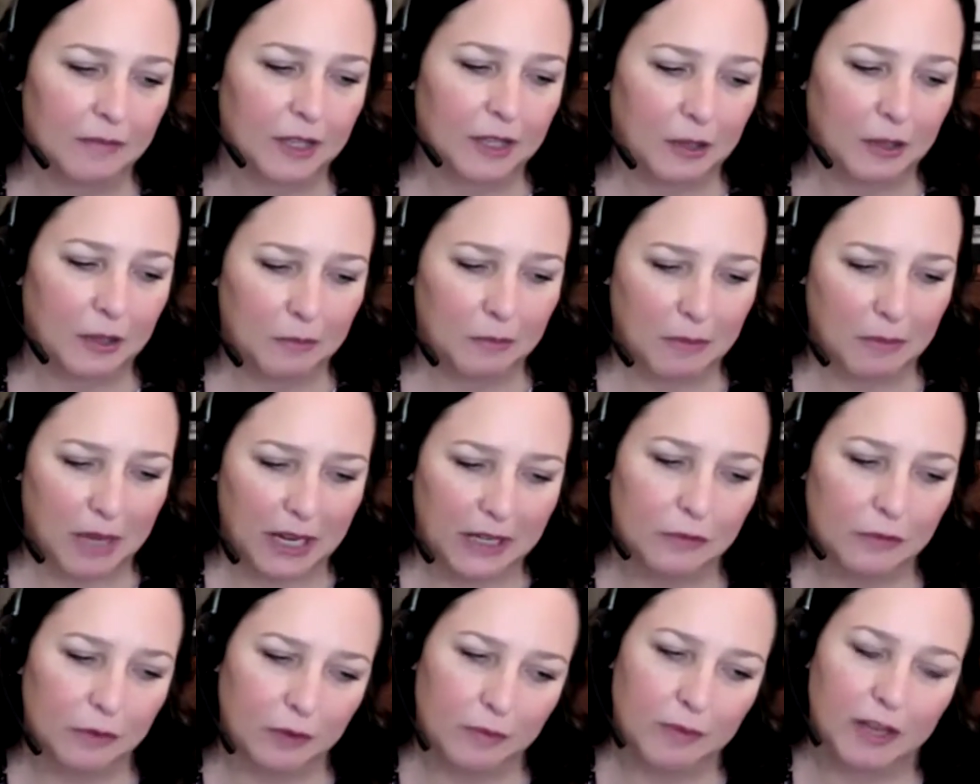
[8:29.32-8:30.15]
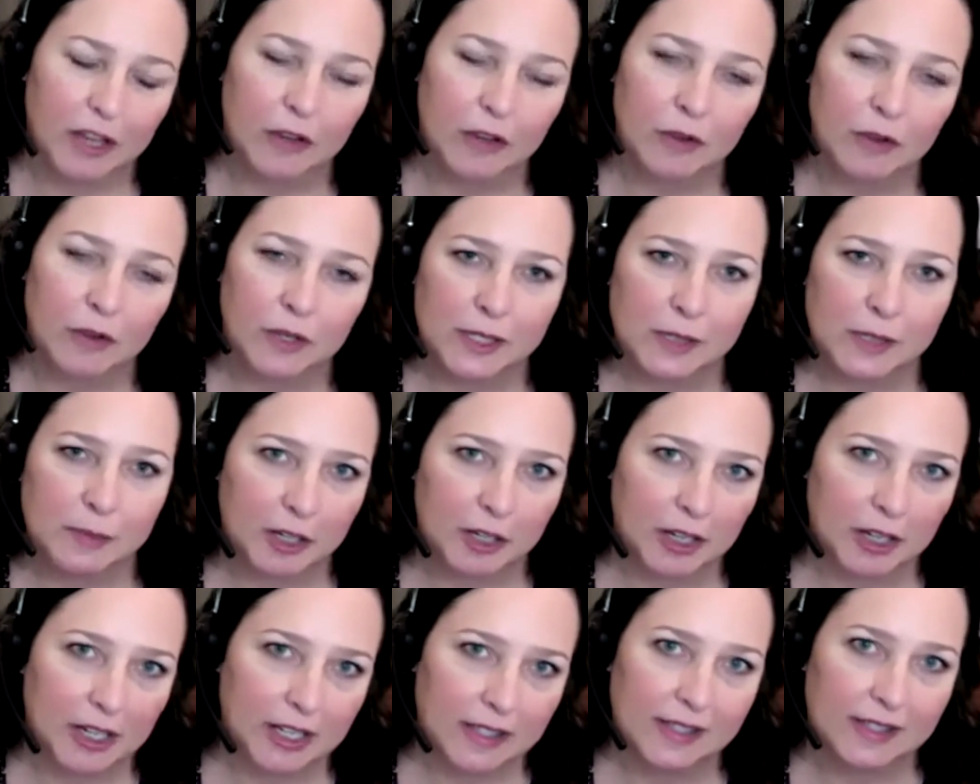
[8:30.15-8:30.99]
combined with my own
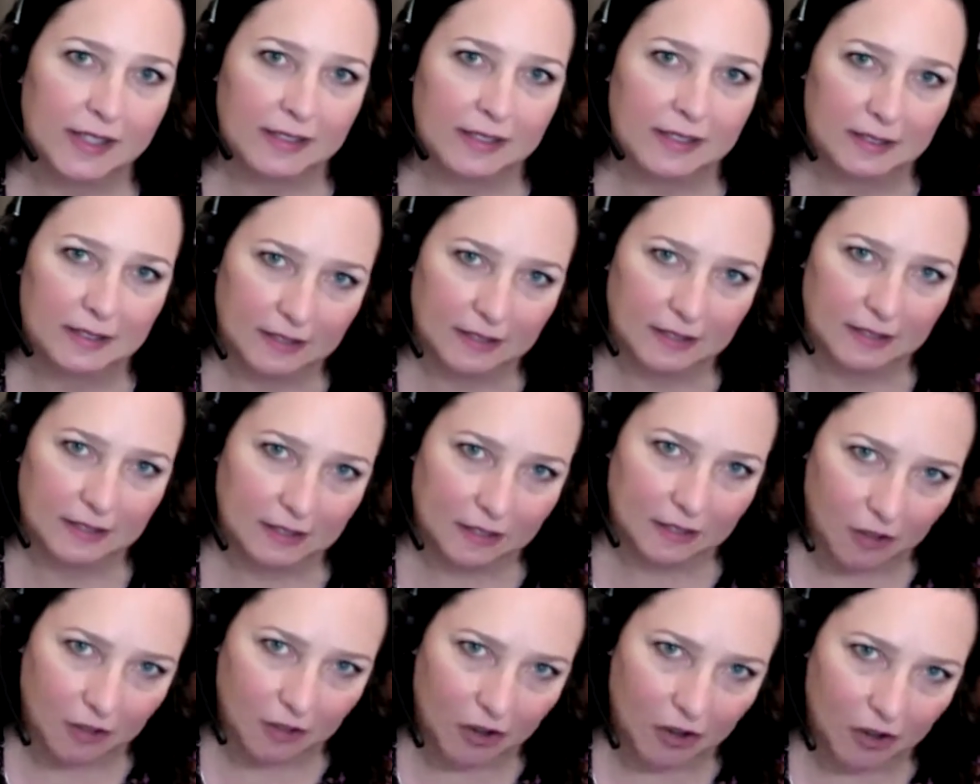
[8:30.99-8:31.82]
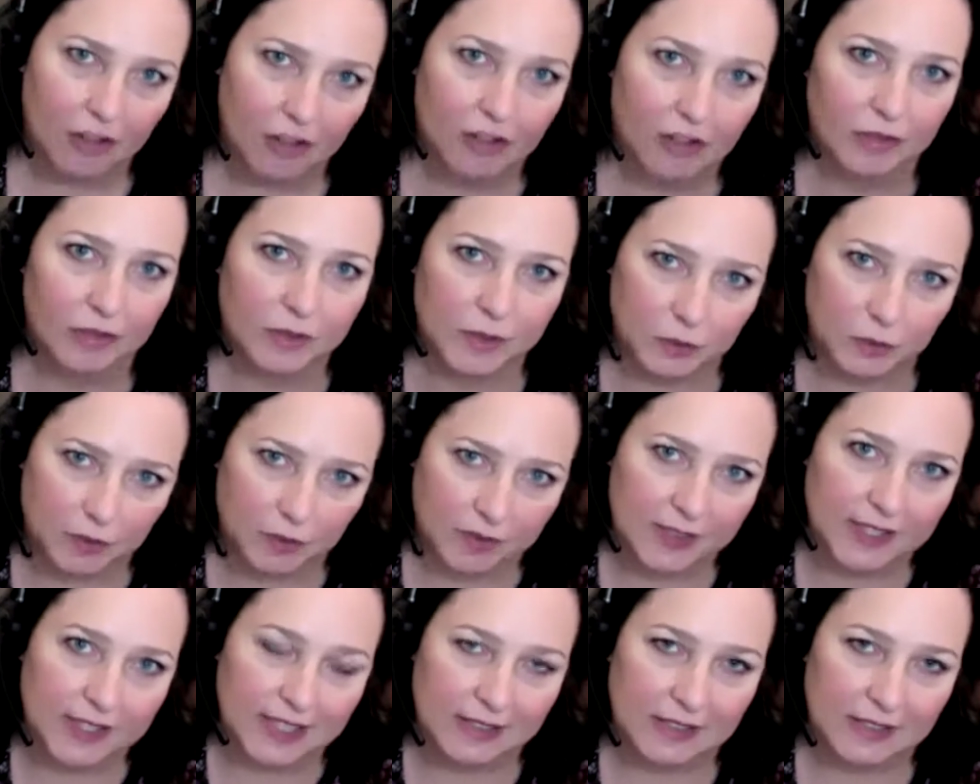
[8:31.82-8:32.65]
experience all sort of
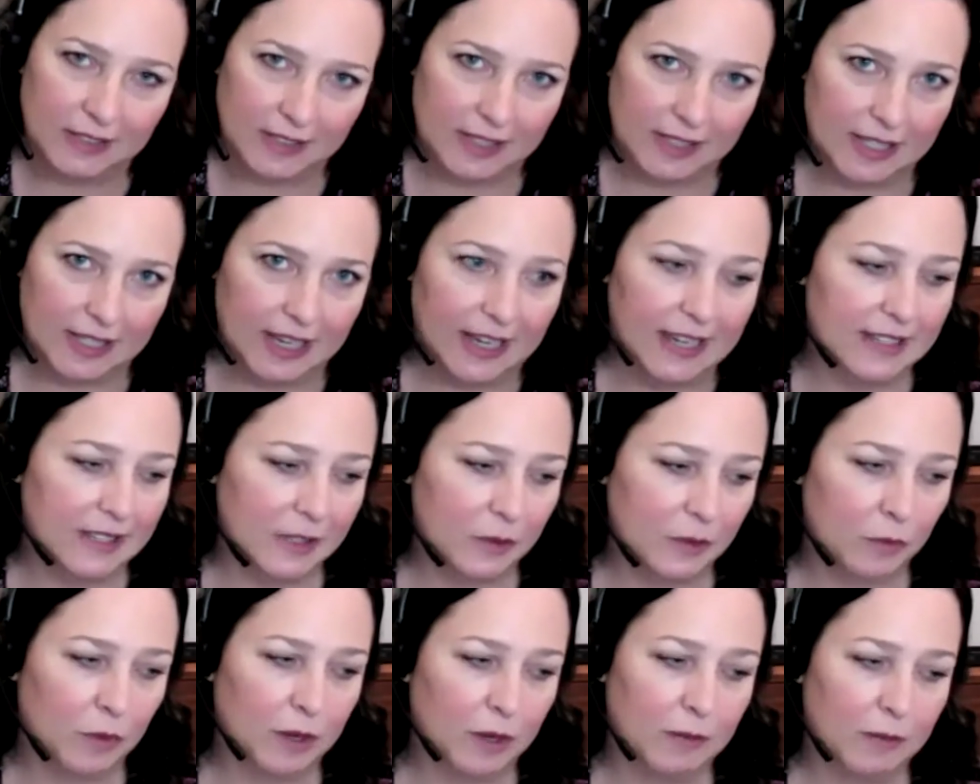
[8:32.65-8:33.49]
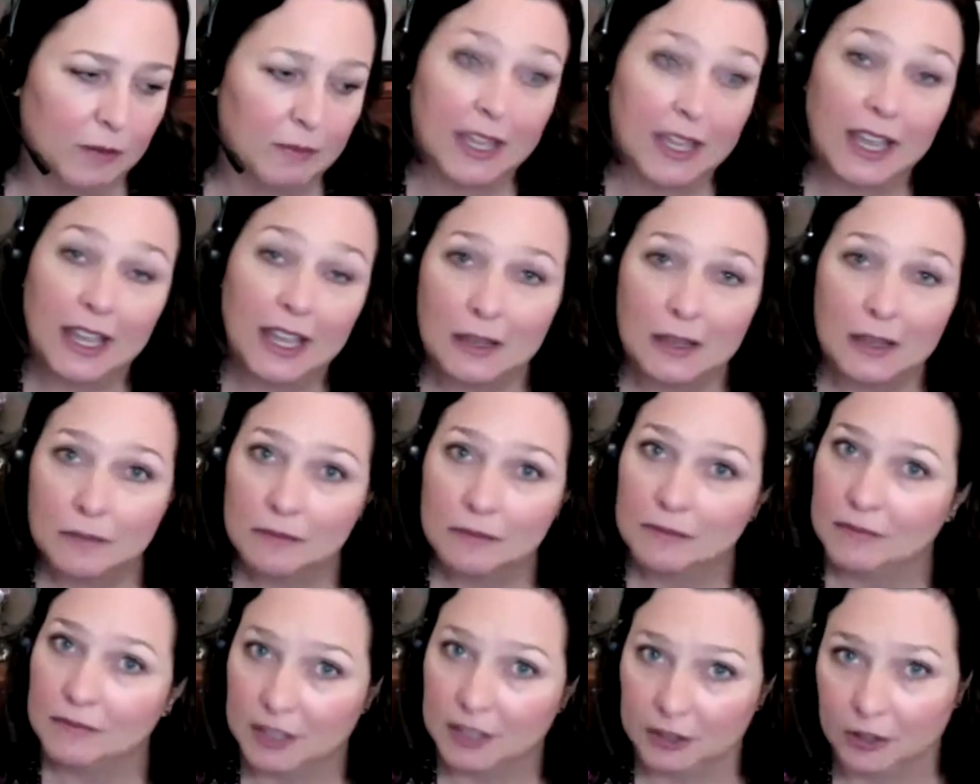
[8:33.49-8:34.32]
synthesized what
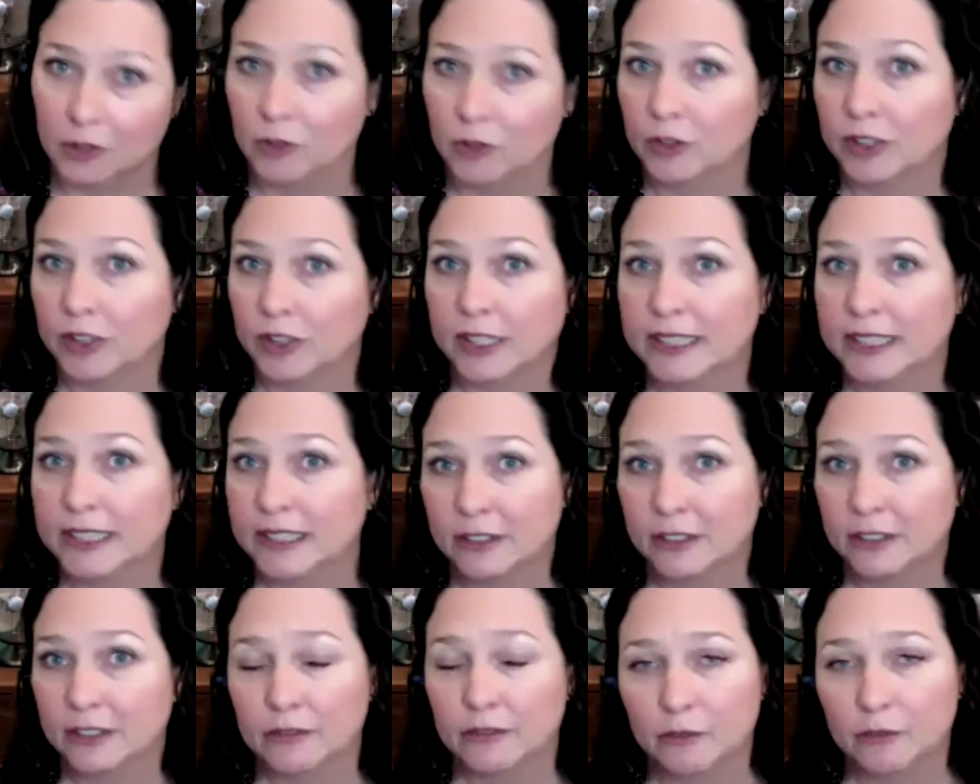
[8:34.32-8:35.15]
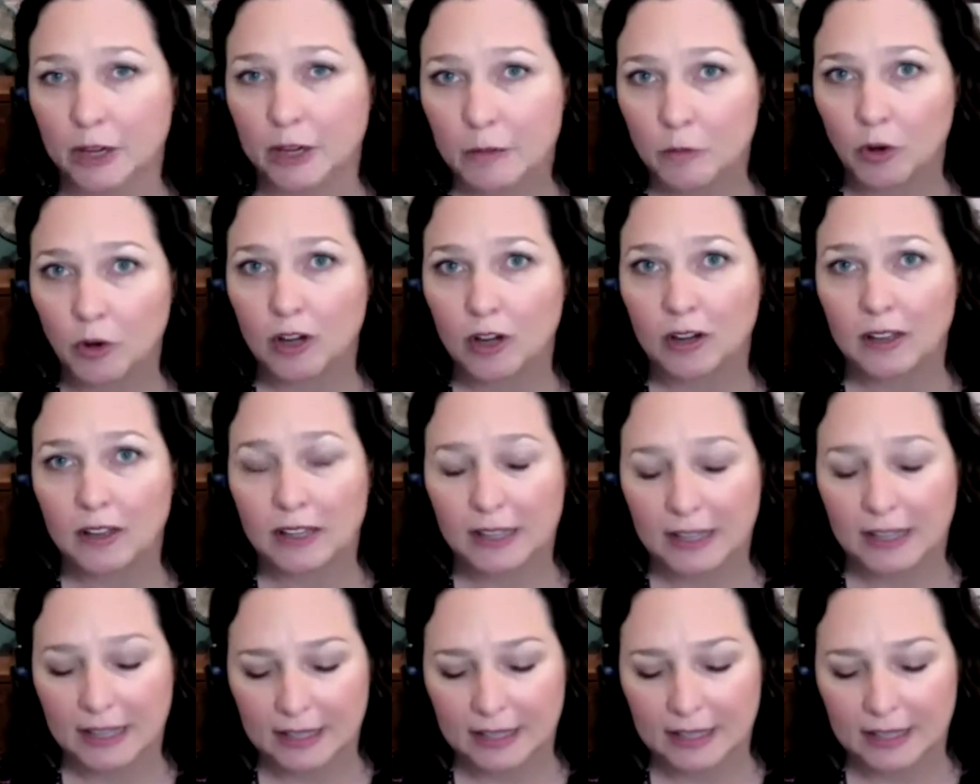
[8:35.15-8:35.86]
became the Learn, Lead, Lift framework.